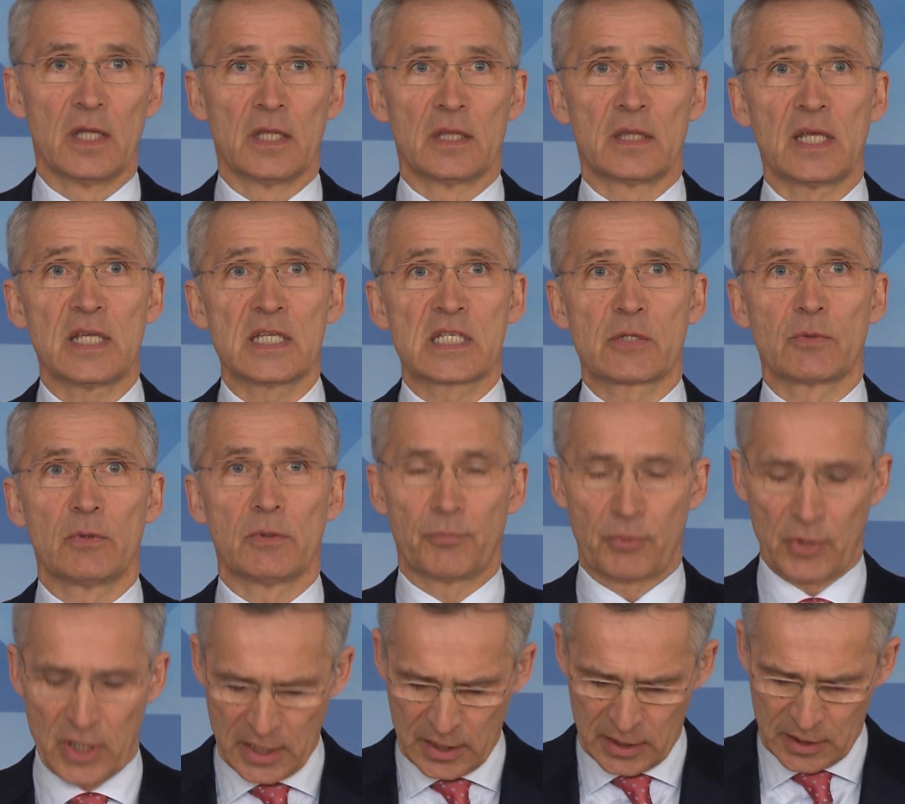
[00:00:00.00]
This will
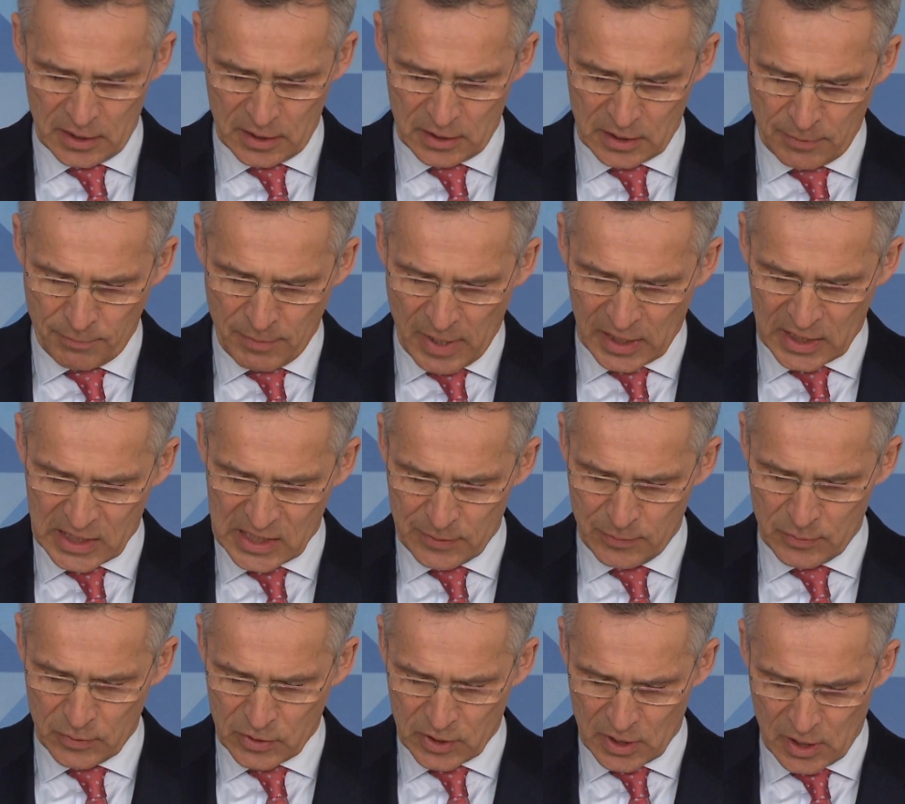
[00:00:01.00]
bring the
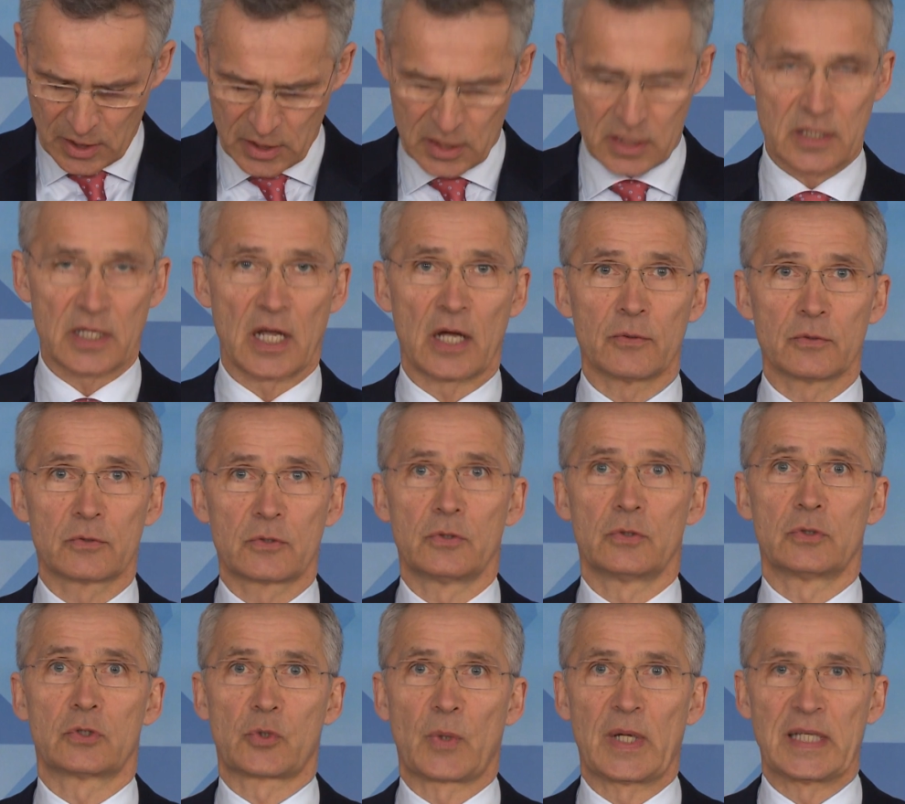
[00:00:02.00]
maximum size down
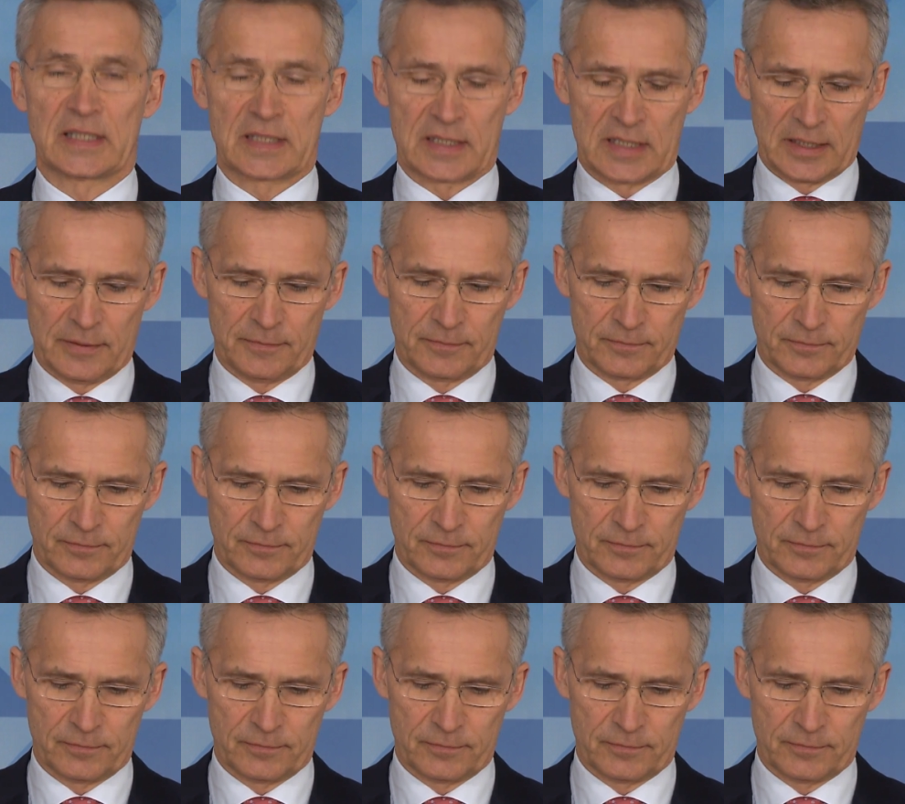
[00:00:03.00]
to 20.